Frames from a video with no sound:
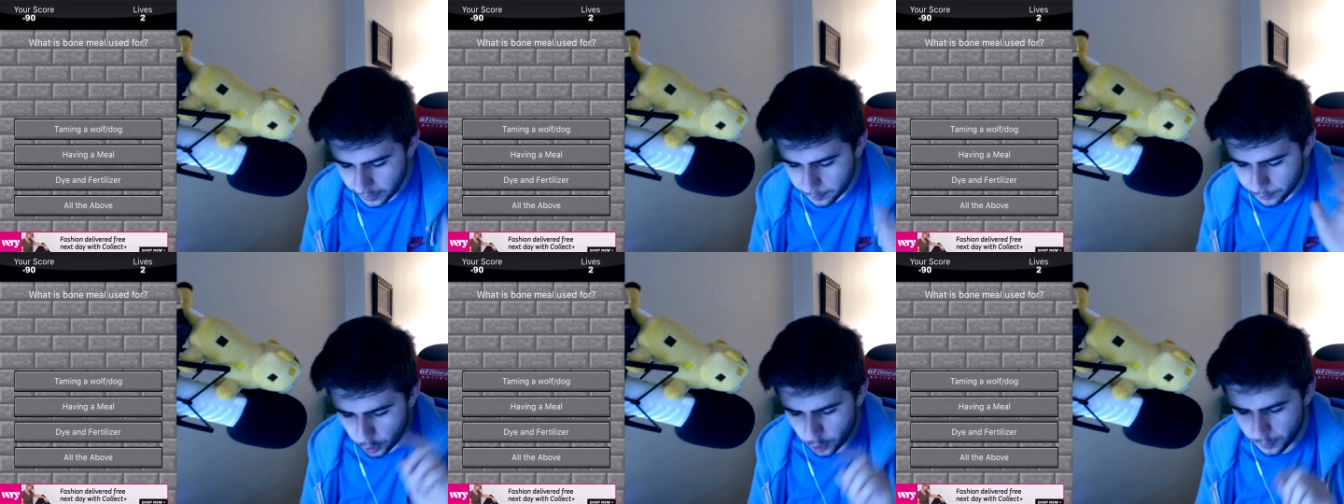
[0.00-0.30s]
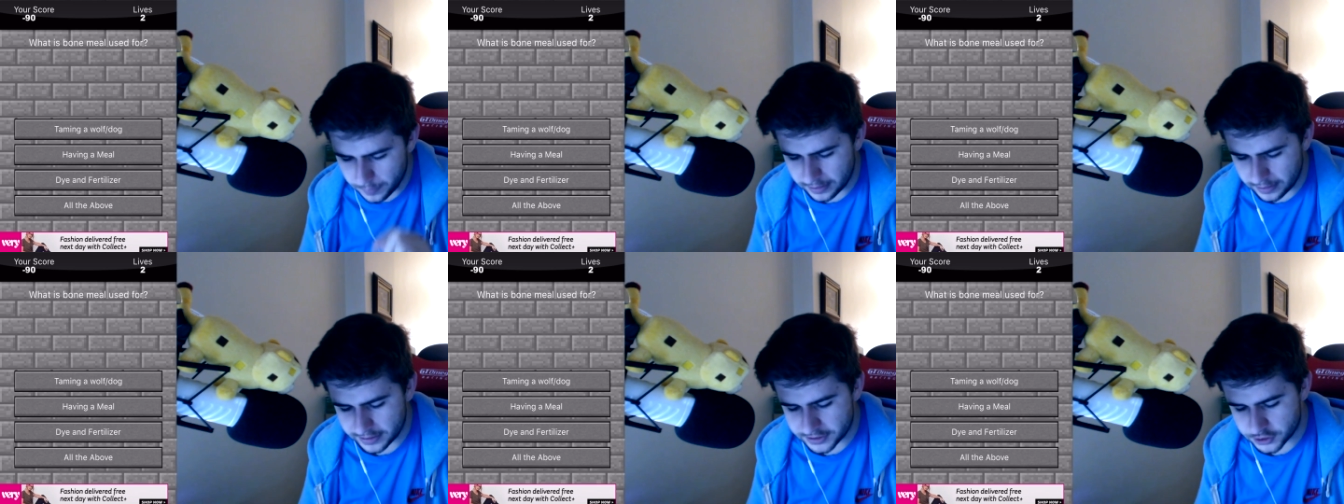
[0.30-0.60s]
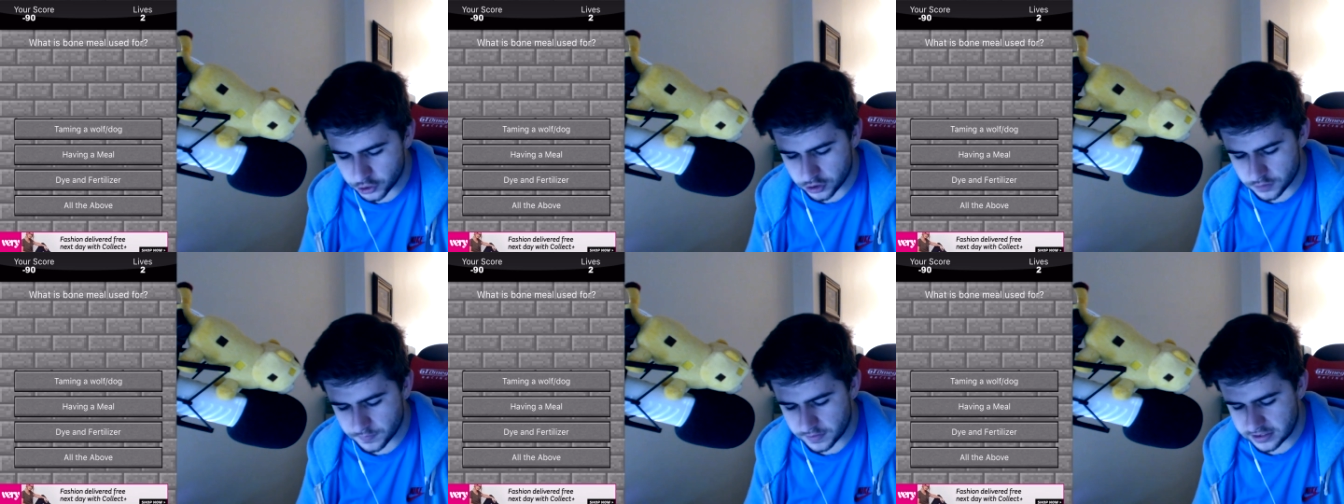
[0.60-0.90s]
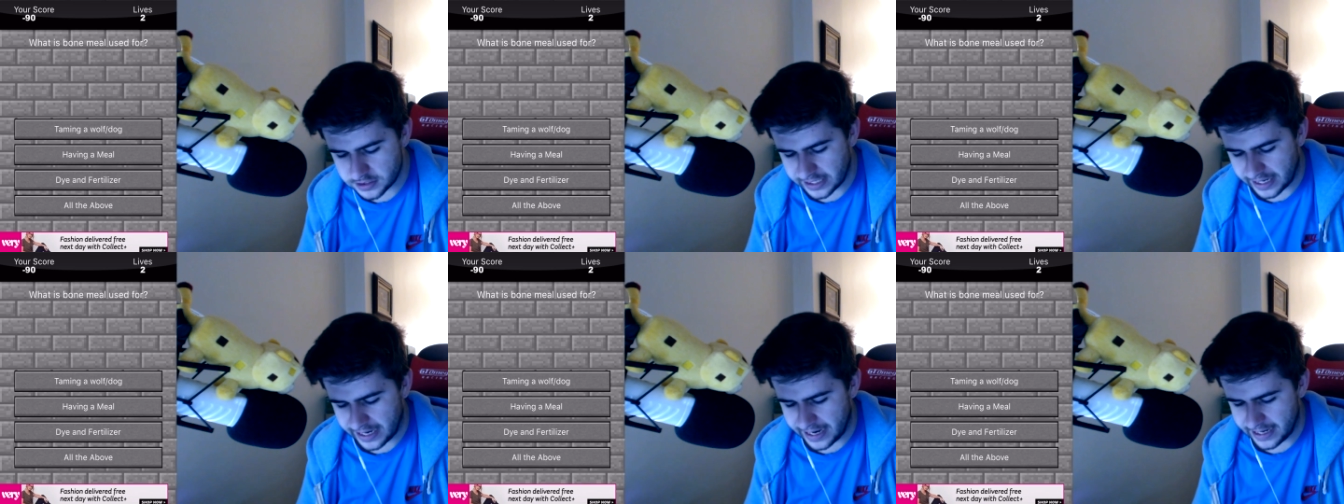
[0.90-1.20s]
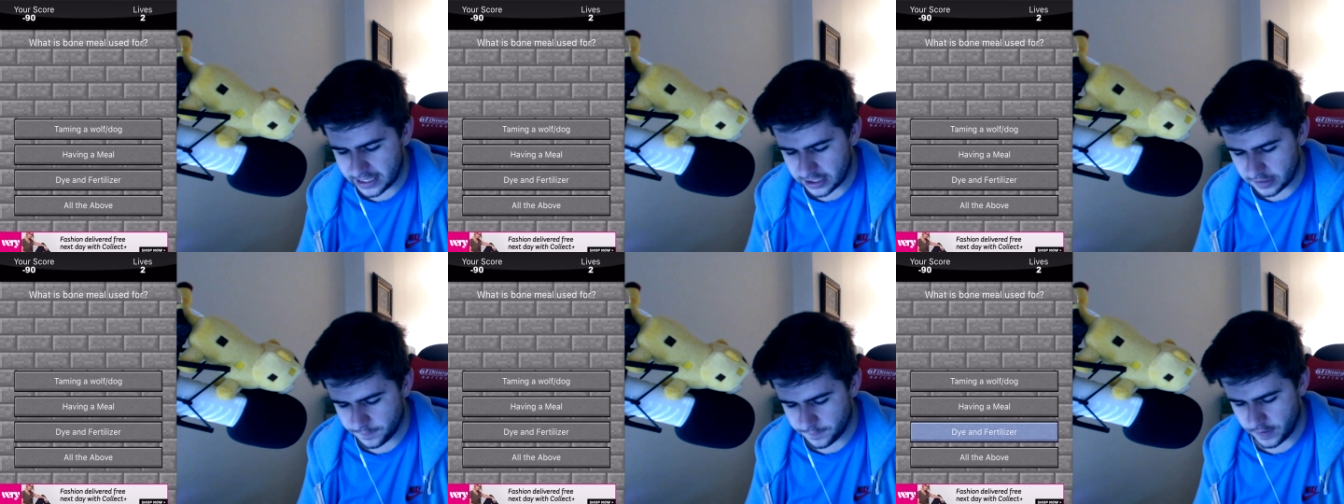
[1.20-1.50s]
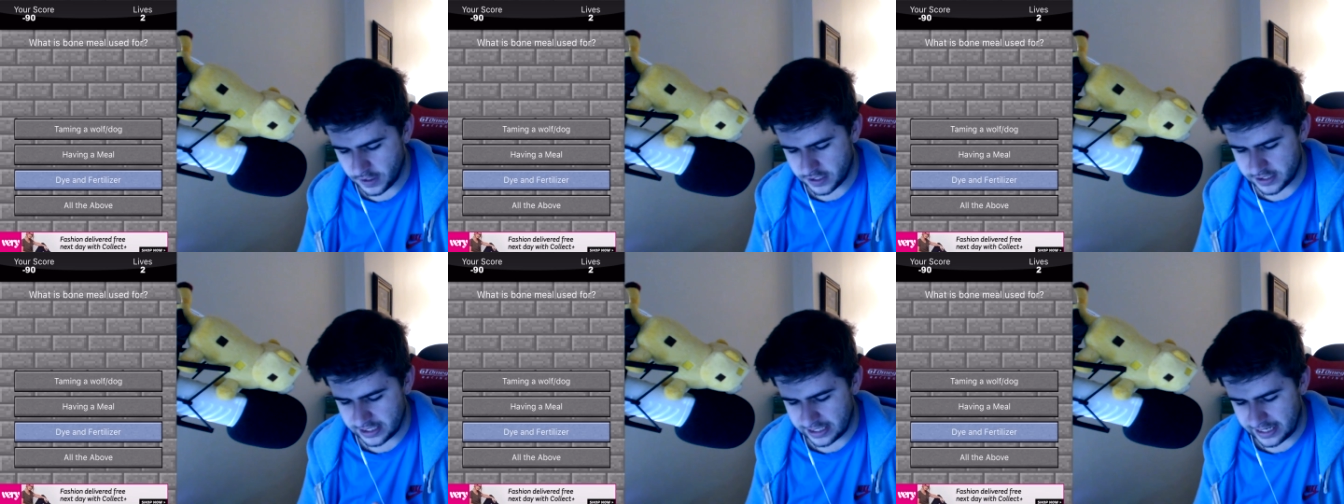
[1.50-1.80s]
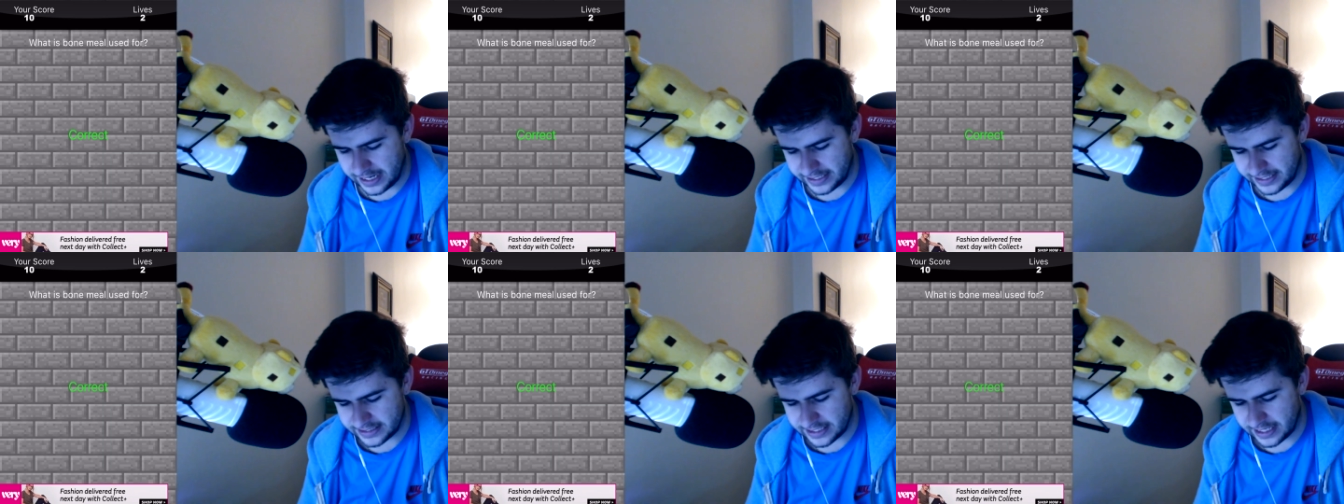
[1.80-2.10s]
Bone meal is used for dye and
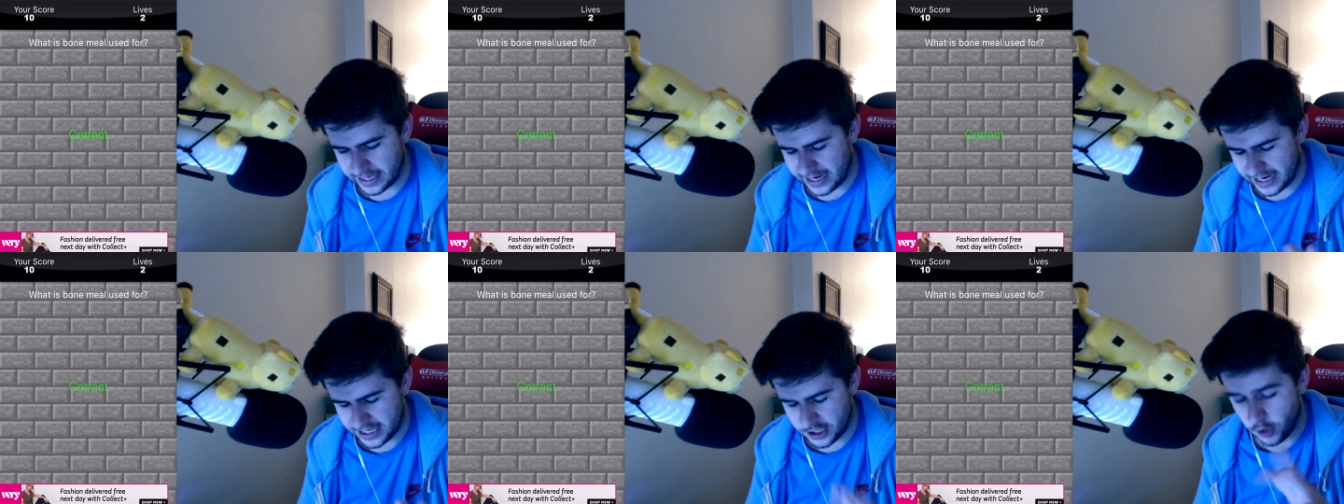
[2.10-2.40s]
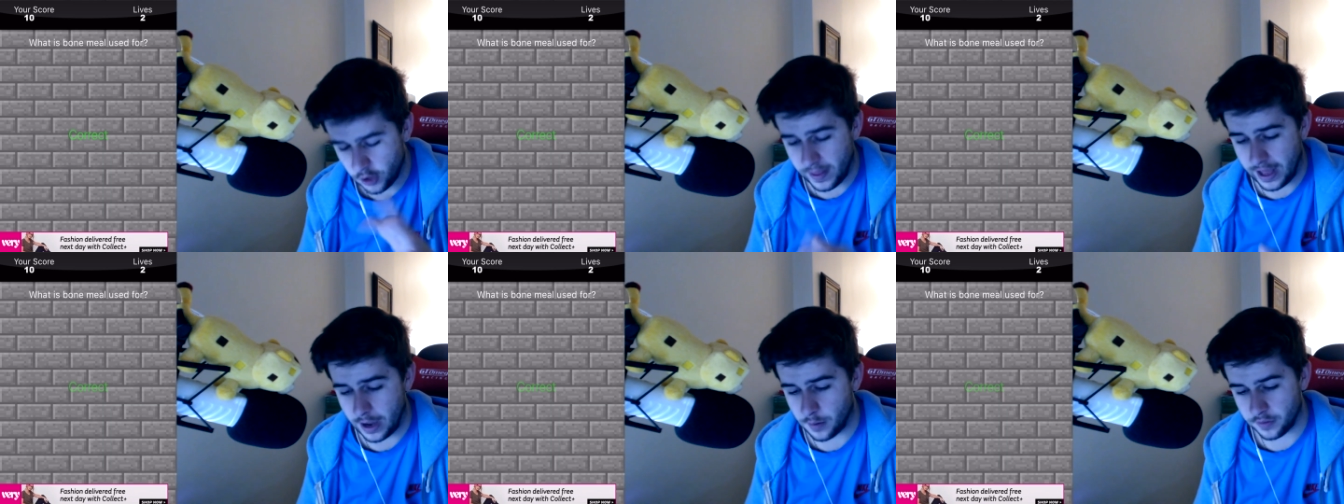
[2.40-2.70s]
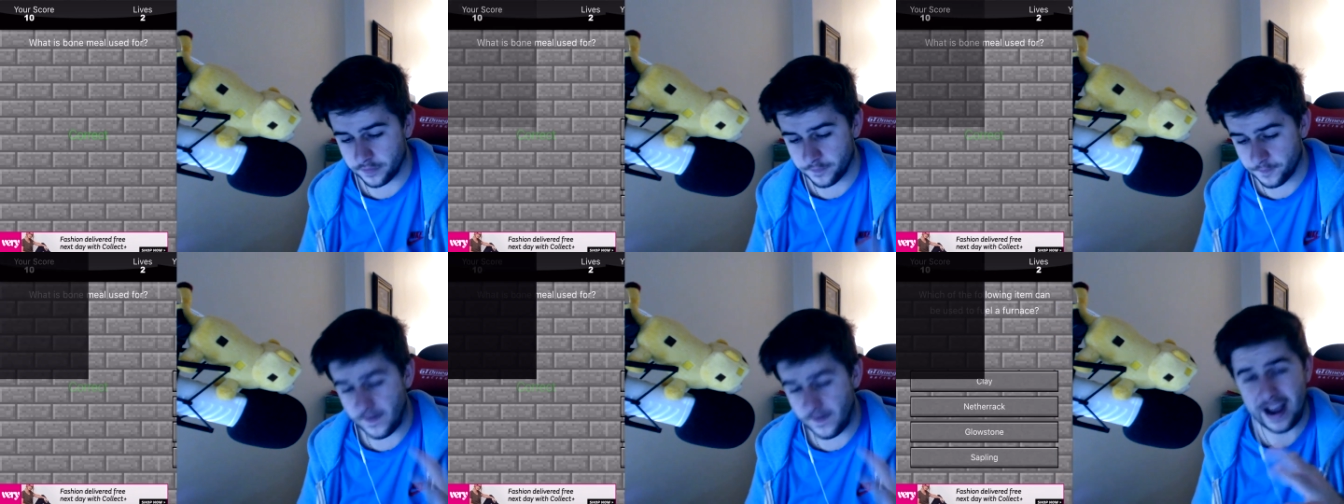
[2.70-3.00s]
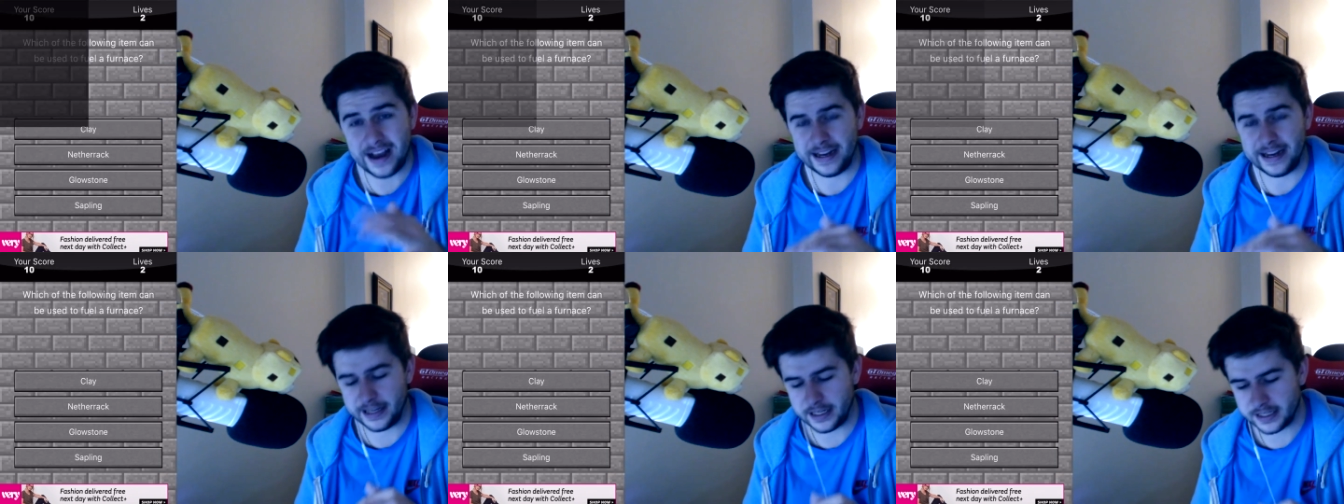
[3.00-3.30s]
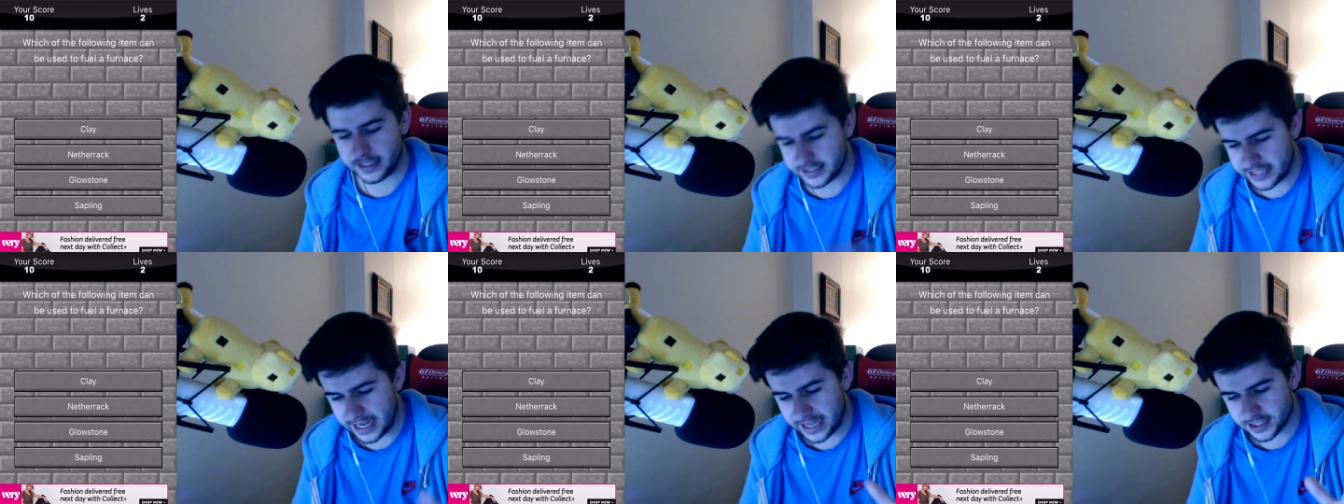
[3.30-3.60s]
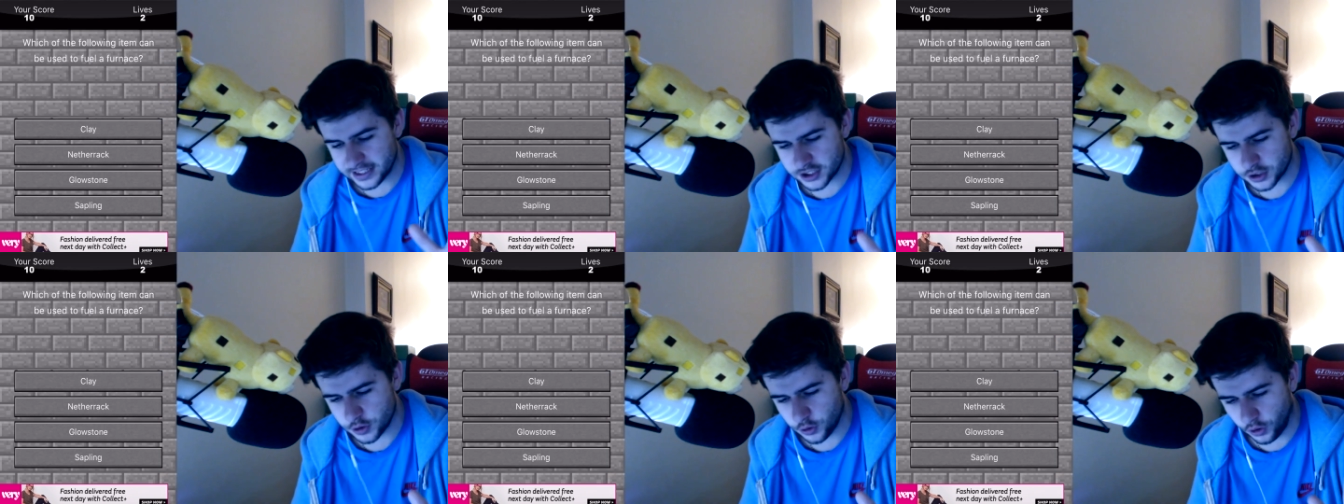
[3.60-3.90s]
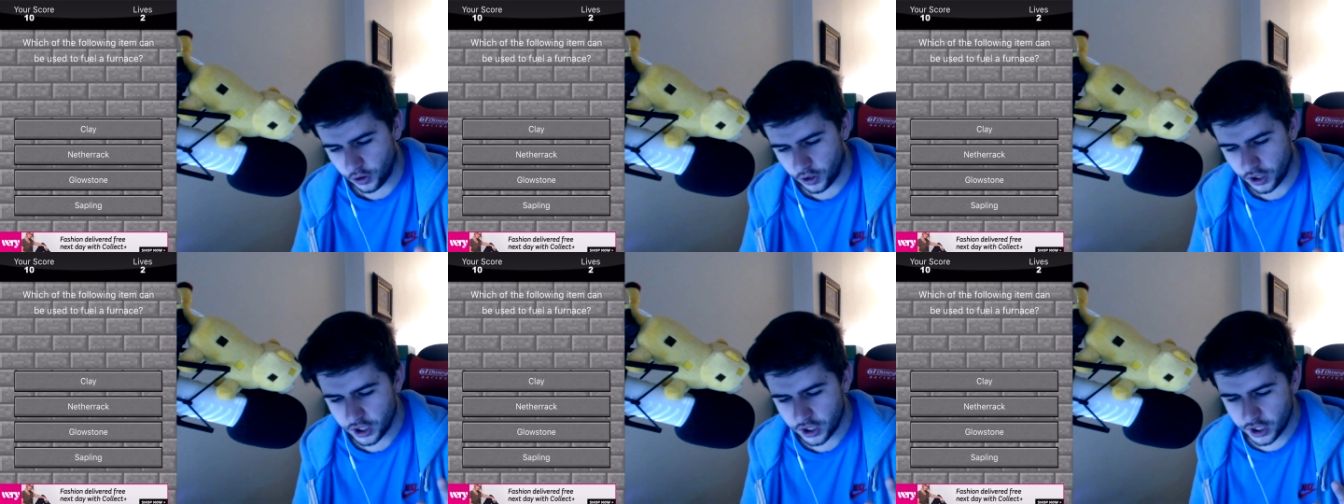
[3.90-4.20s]
fertilizer. I know that one. Finally, 10
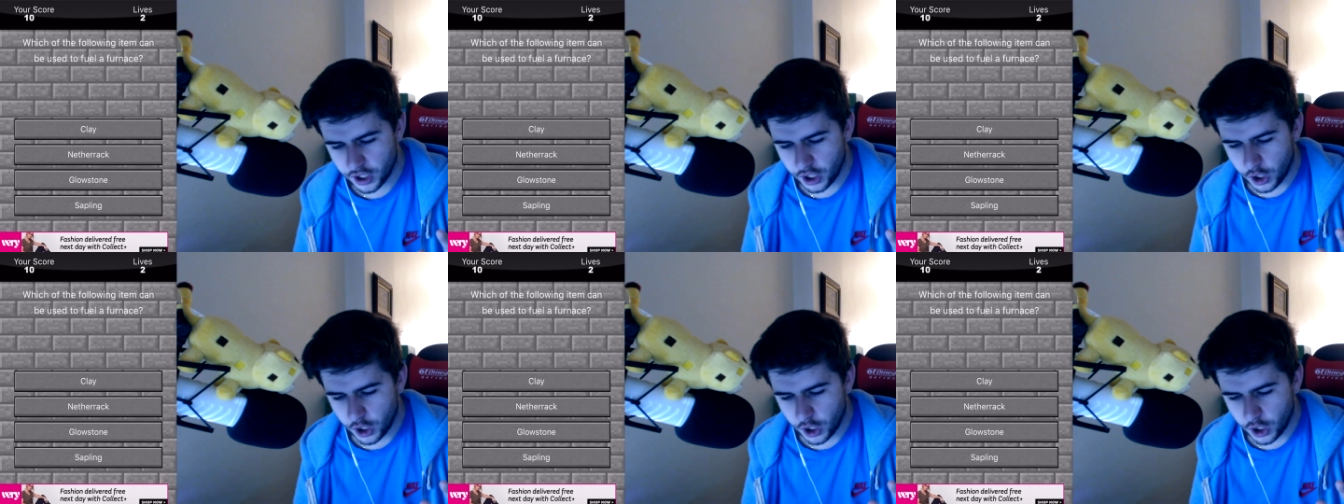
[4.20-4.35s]
score.